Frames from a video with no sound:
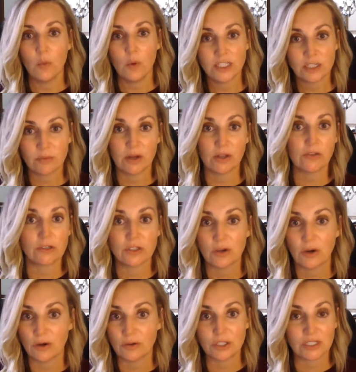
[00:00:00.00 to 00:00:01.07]
once a month or
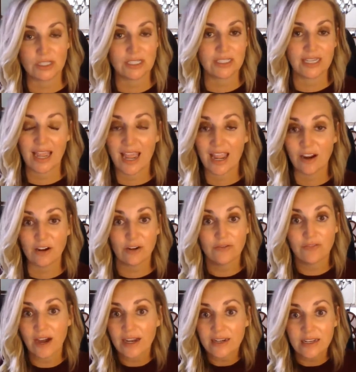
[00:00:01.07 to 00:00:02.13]
so just to say, hey, are you
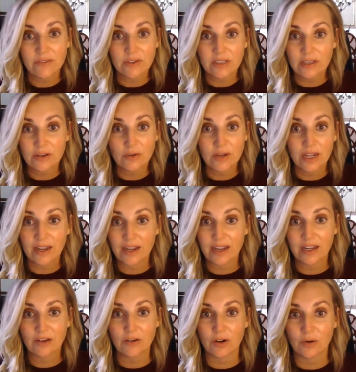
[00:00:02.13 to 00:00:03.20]
finding everything
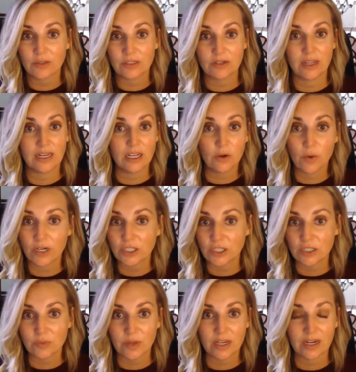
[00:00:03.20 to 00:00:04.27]
okay? You know, any
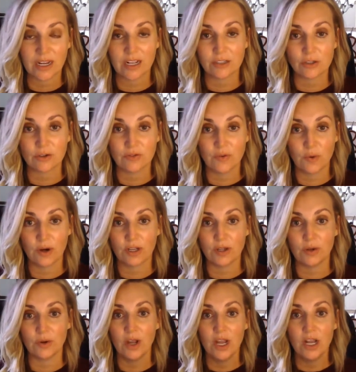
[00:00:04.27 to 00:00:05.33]
questions we can answer for
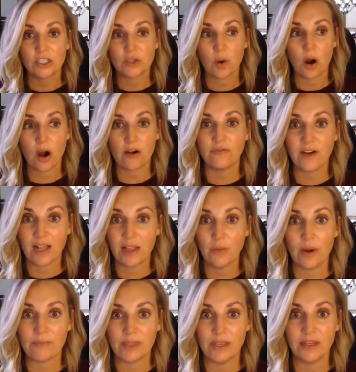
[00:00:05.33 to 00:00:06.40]
you? So our follow
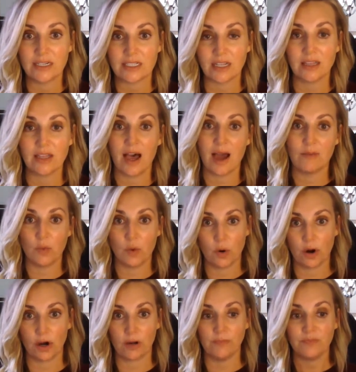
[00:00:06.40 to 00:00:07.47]
up then is a lot
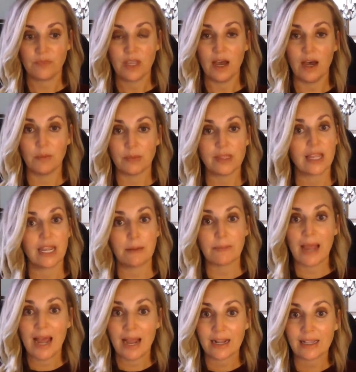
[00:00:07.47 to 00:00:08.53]
more um, laid
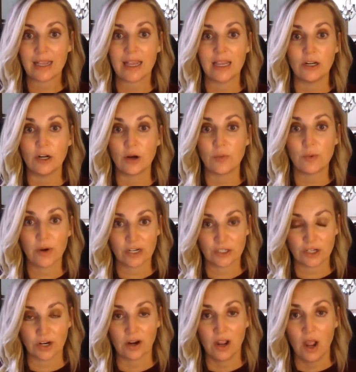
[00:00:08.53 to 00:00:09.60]
back and no
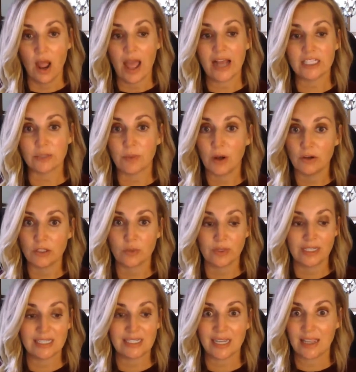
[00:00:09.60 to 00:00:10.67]
pressure, as opposed
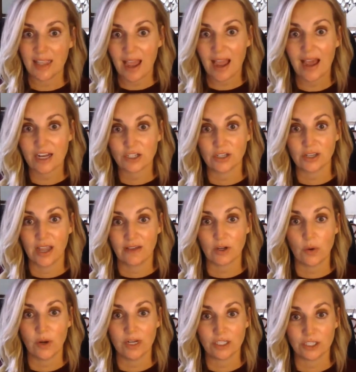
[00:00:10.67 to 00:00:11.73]
when they say, "Yeah, actually, I have a
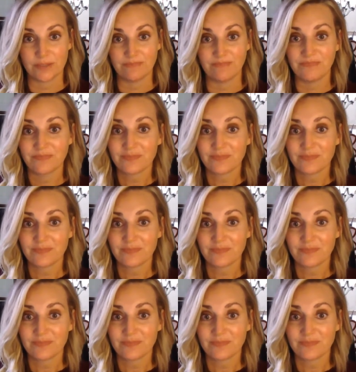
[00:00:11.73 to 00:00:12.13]
question."